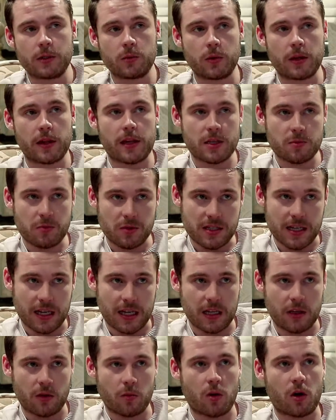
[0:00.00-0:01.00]
with this
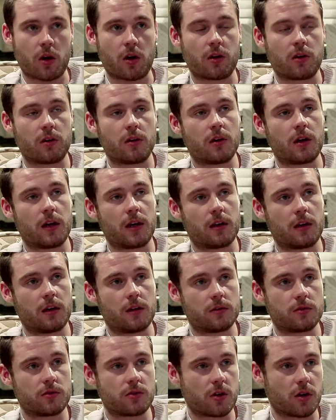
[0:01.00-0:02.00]
particular one and, and,
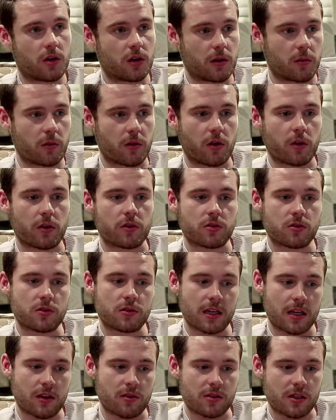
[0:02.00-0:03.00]
and certainly with all the
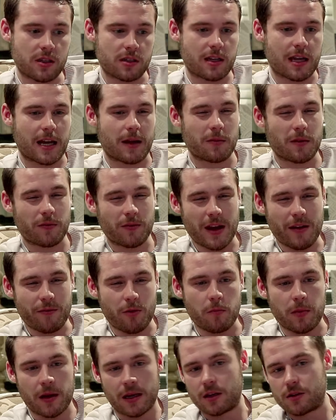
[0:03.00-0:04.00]
secrets he's kept, they've
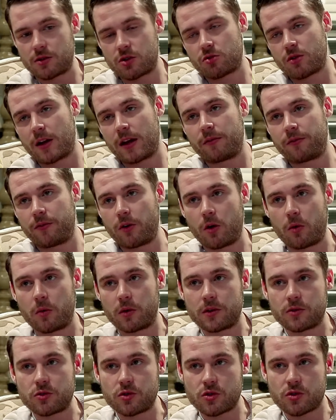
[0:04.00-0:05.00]
never been as
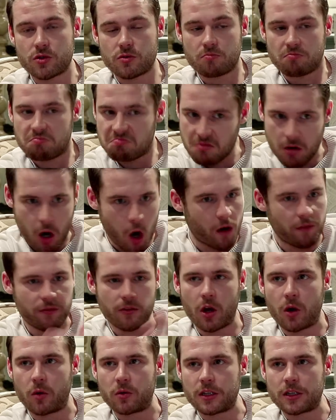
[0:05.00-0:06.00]
straightforward as just
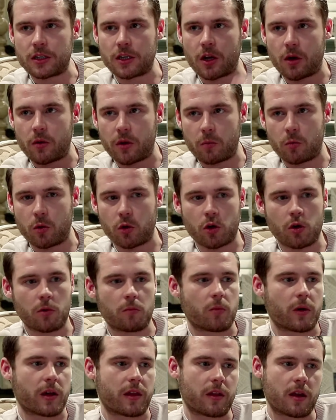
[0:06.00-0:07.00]
offloading. You know, they will
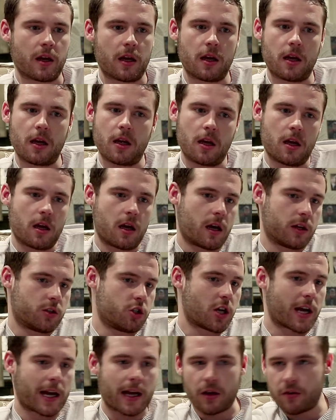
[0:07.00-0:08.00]
come with a
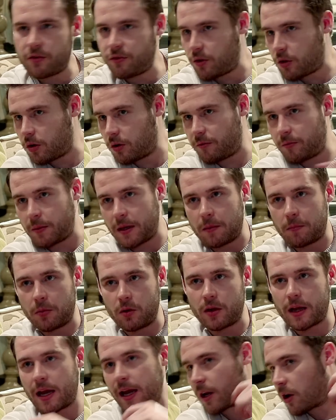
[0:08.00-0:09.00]
jenga full of
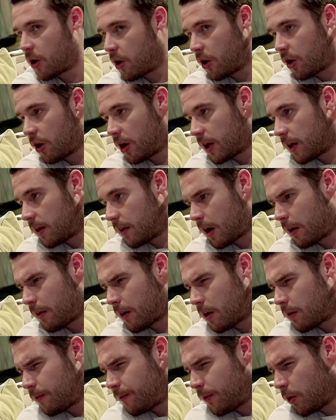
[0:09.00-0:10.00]
people getting hurt and
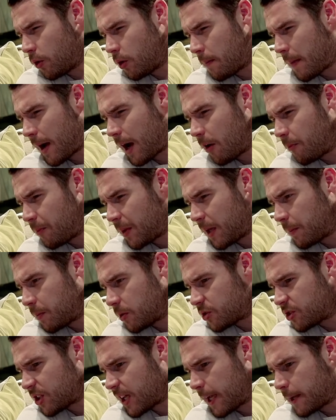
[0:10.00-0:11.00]
a, a full amount of
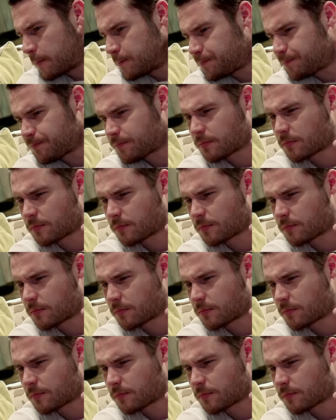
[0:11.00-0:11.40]
people saying,